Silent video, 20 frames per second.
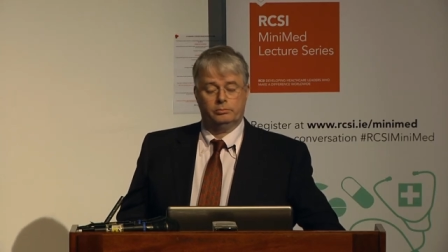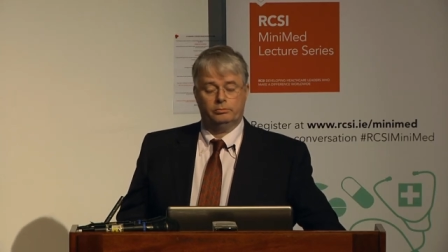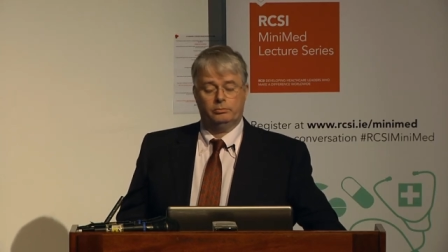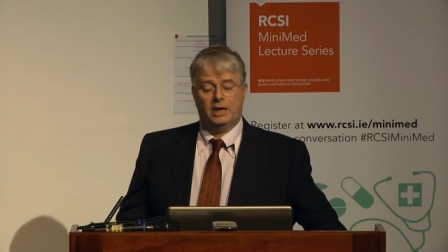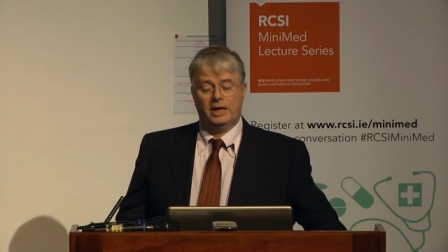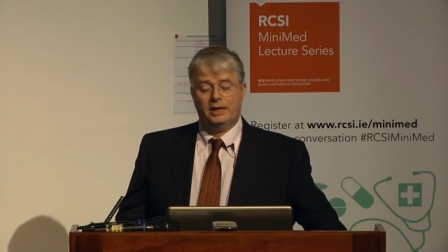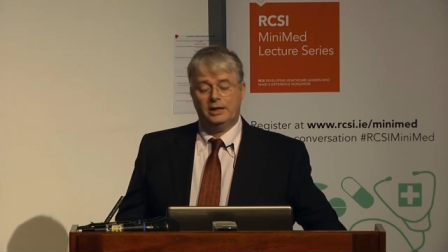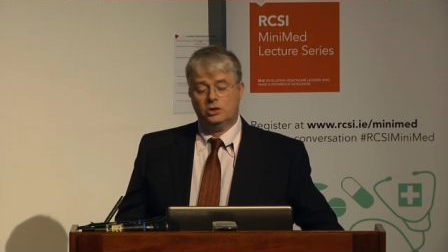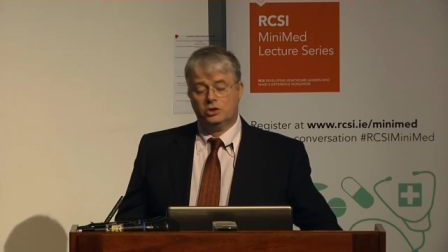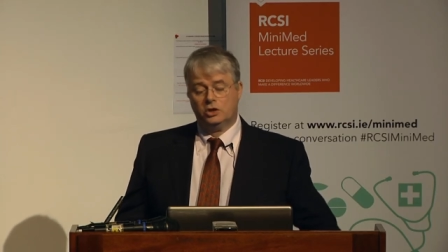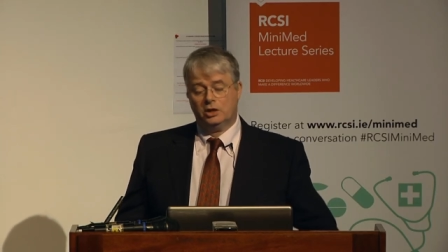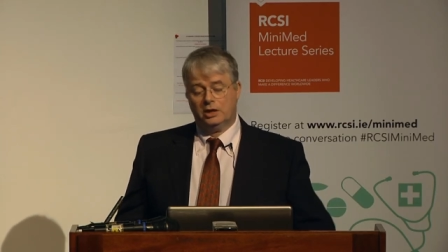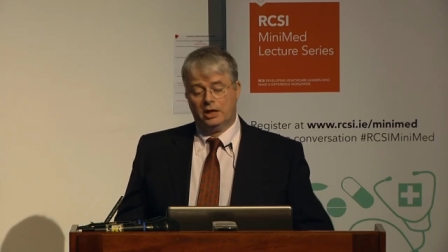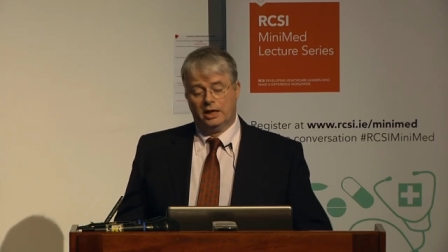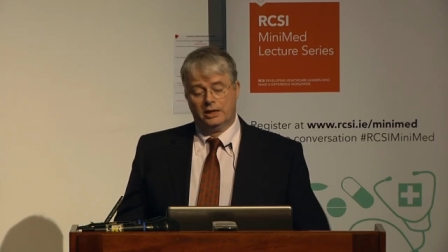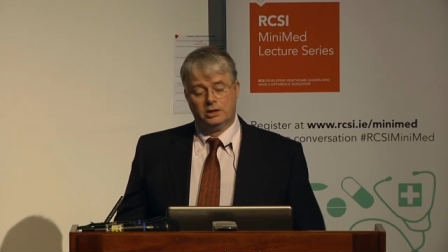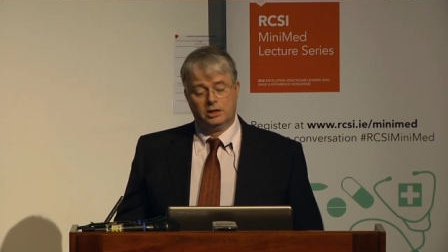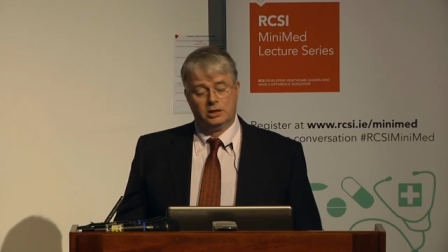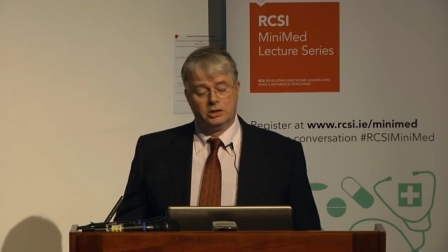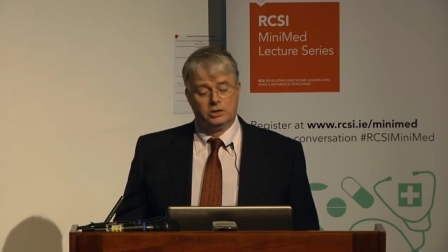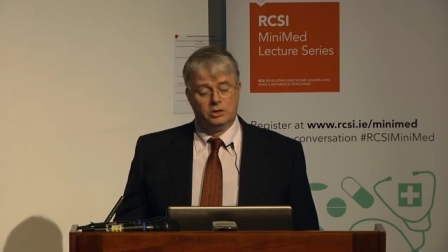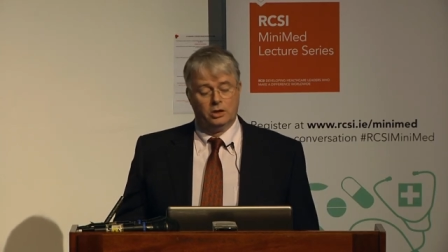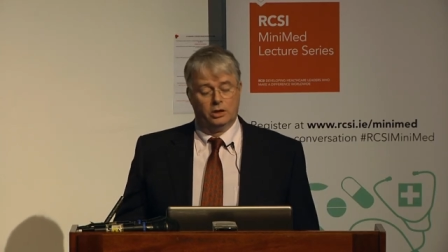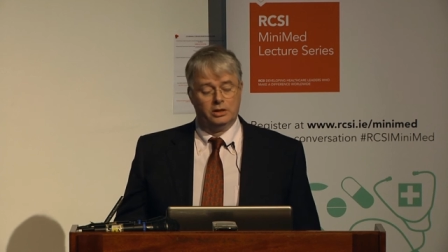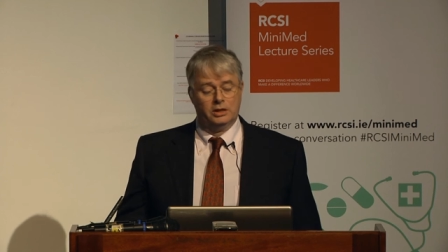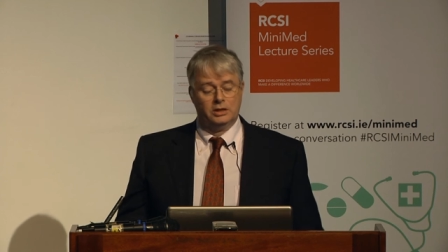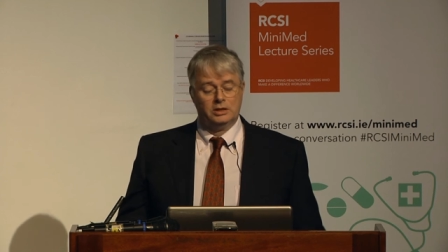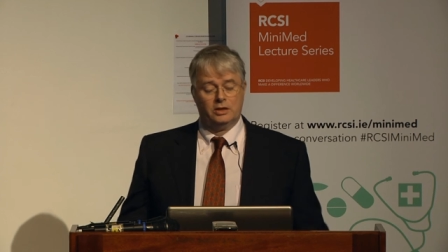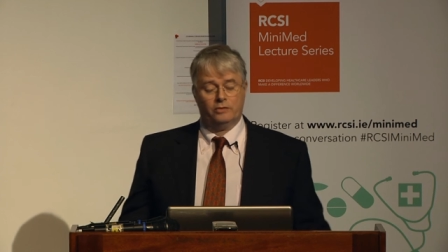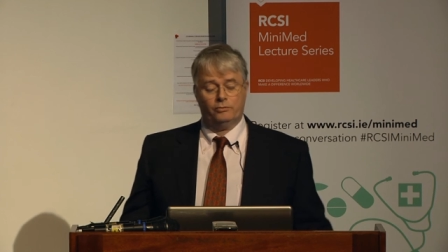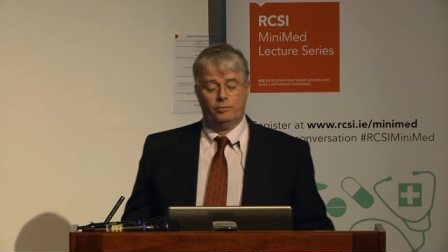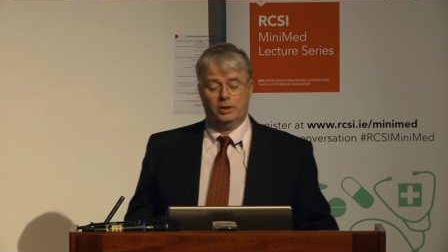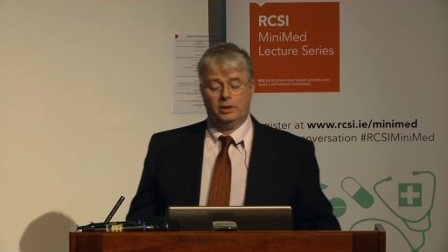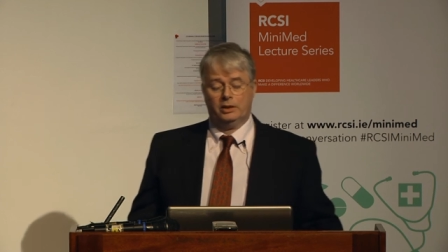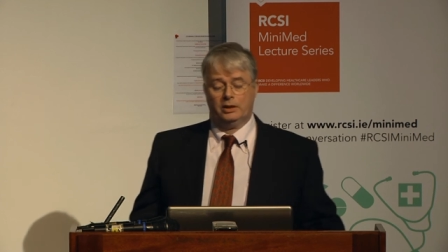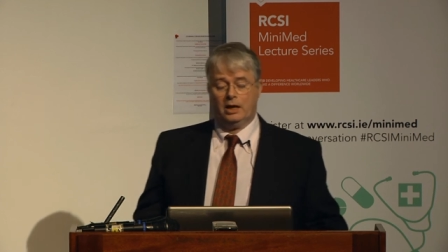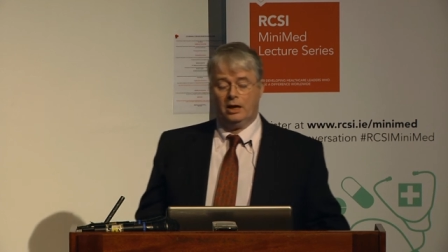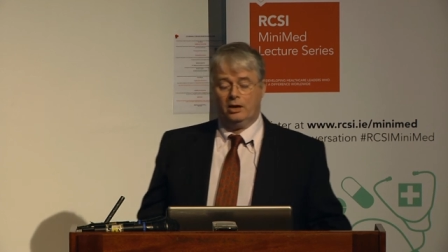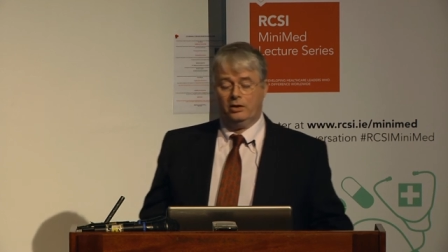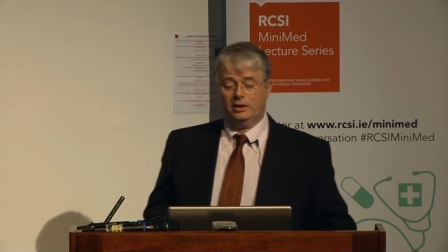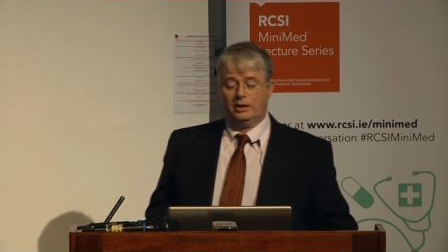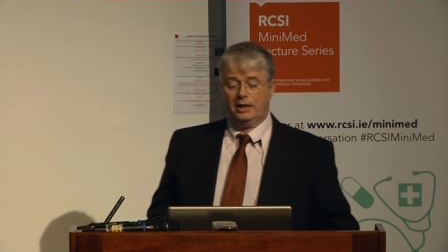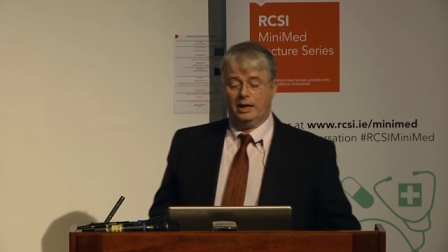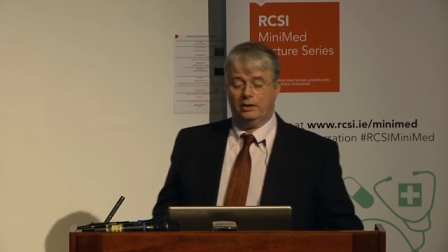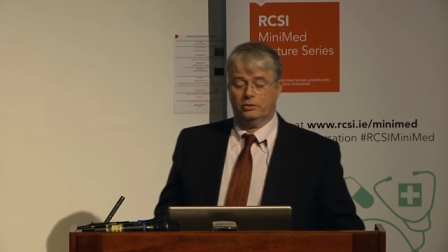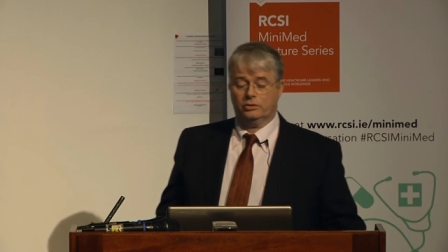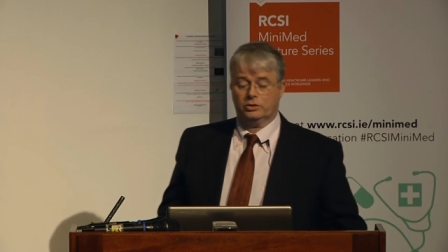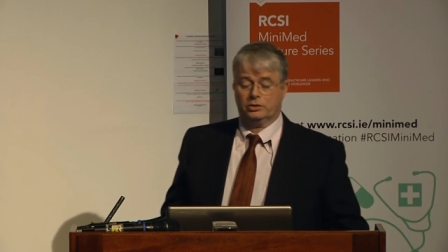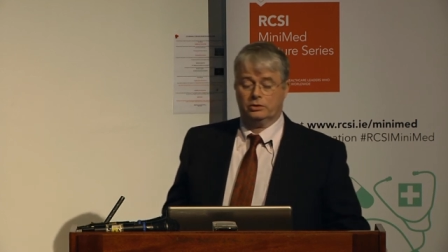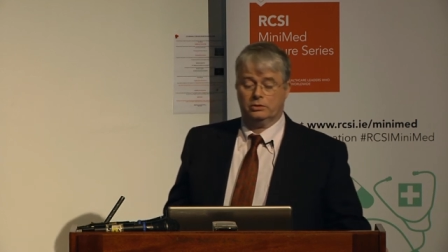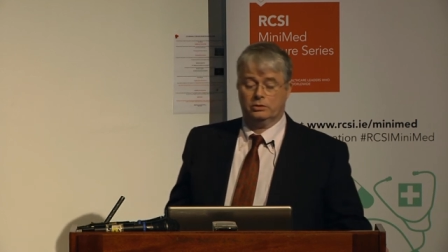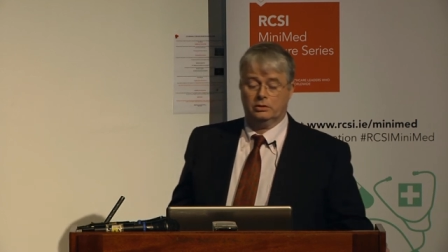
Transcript: Many genetic studies have been carried out,